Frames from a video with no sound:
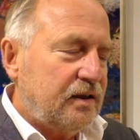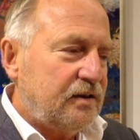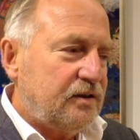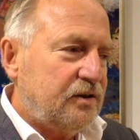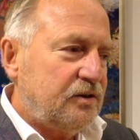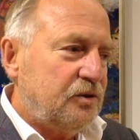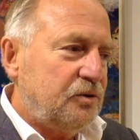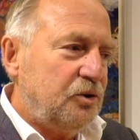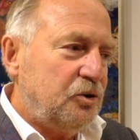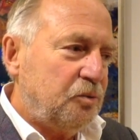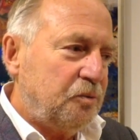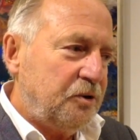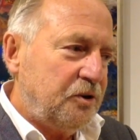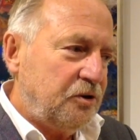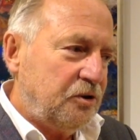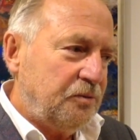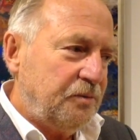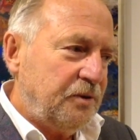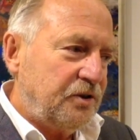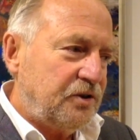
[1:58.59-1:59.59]
the European
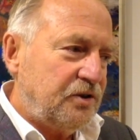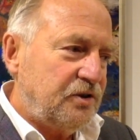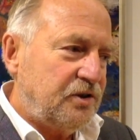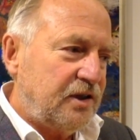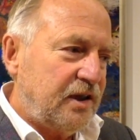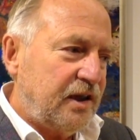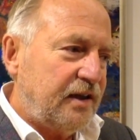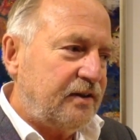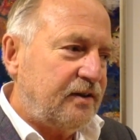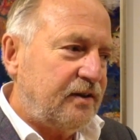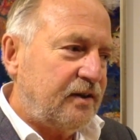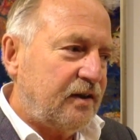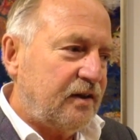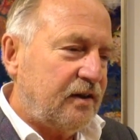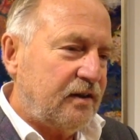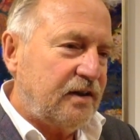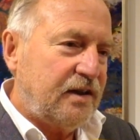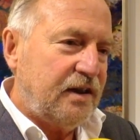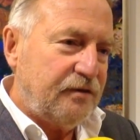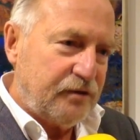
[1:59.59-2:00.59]
Commission said,
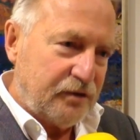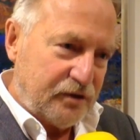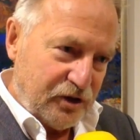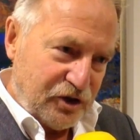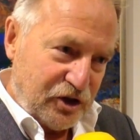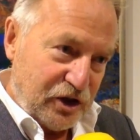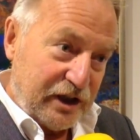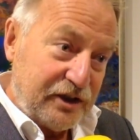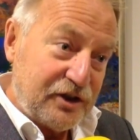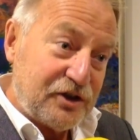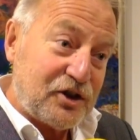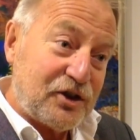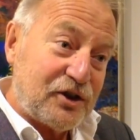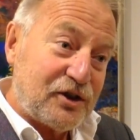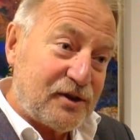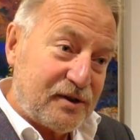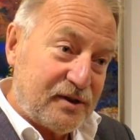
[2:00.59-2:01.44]
give it a chance.